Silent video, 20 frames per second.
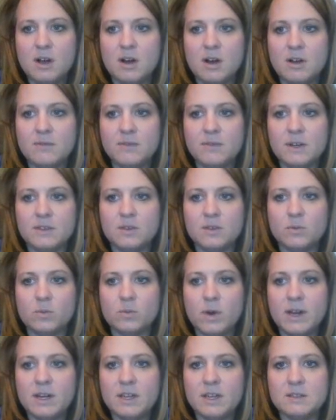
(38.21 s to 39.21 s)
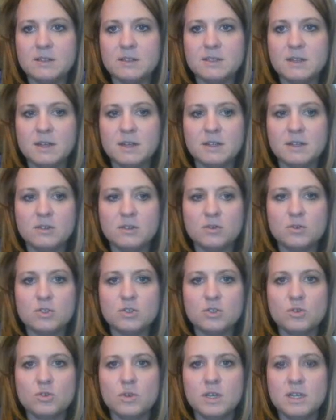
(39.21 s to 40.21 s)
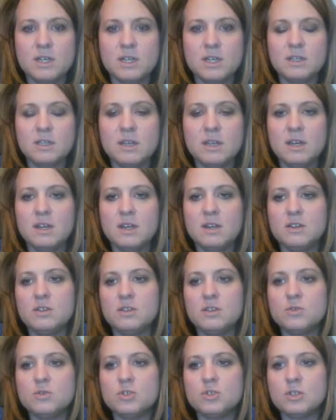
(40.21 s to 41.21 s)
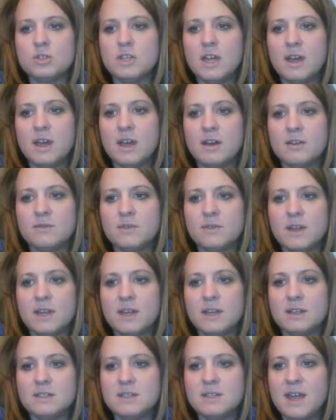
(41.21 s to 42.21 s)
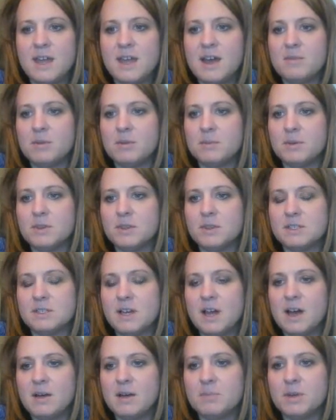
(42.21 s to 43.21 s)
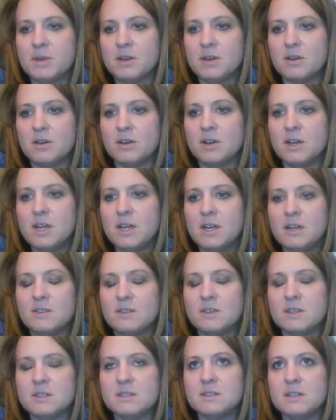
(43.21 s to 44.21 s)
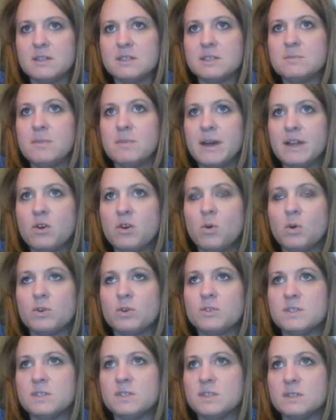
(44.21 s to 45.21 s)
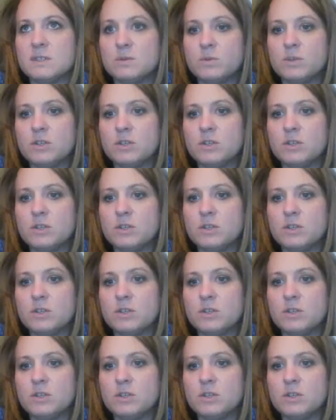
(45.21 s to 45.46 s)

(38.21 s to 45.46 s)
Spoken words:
off on the right-hand side of your screen, you should have a tab up on the top here that states My Courses.